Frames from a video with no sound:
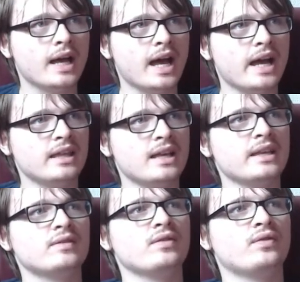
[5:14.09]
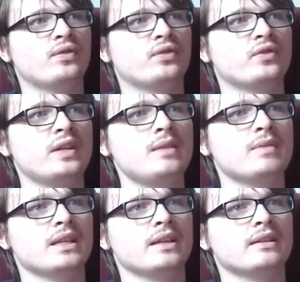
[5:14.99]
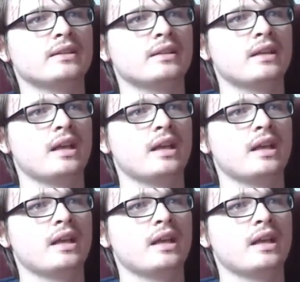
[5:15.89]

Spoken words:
Ah yeah, that gives it for 3 minutes.